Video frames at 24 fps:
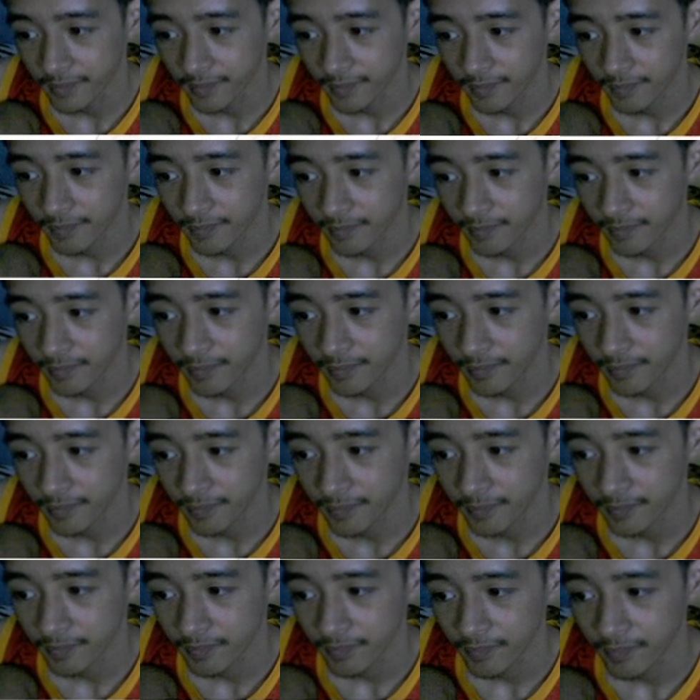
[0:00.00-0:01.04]

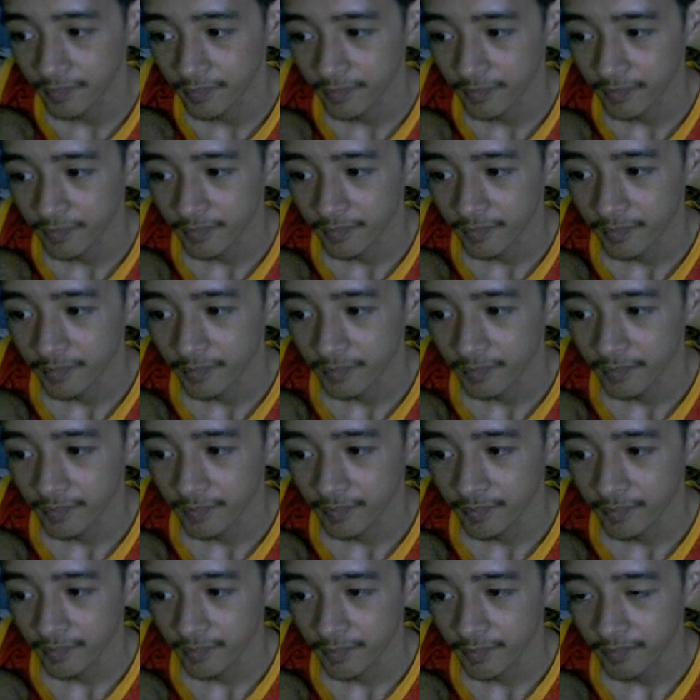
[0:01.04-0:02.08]

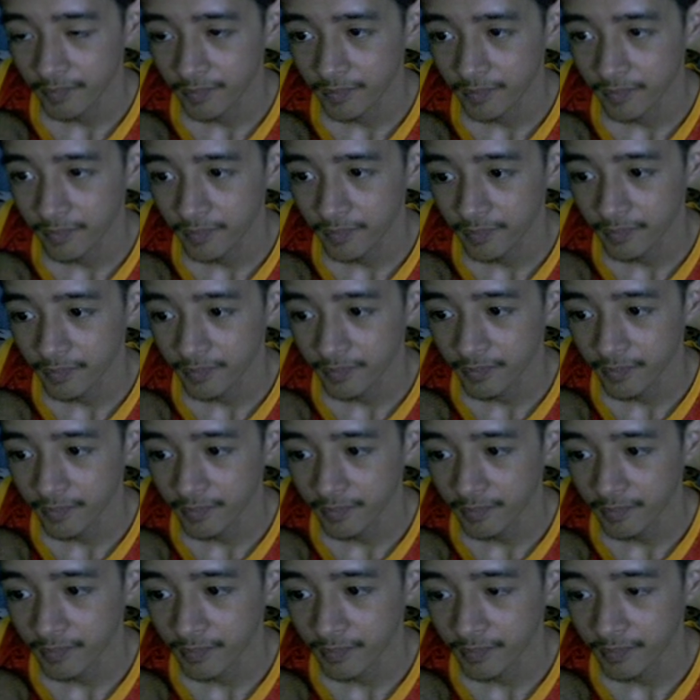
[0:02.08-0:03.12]

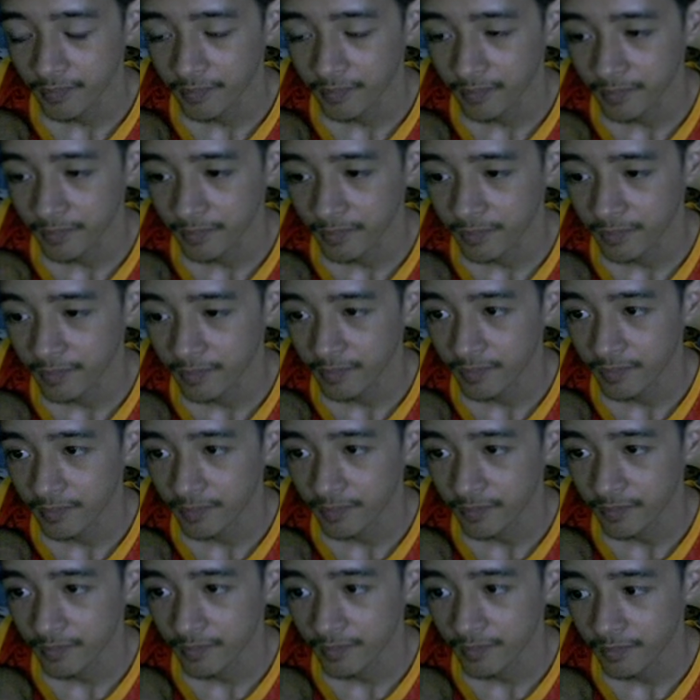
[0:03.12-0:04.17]

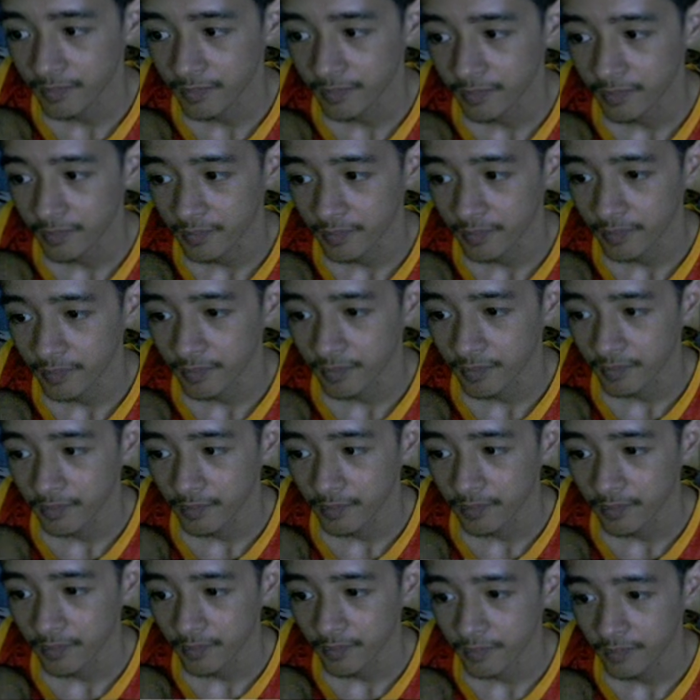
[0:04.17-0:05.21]

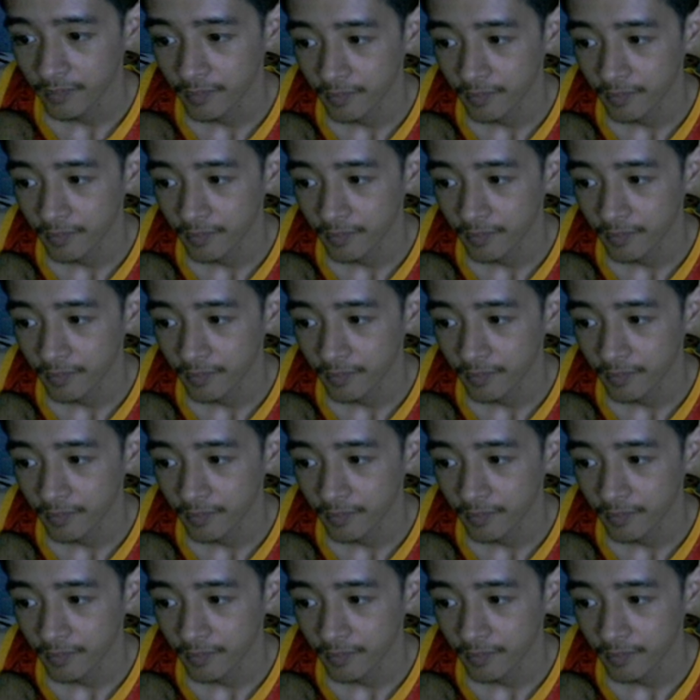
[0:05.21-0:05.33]
[no speech]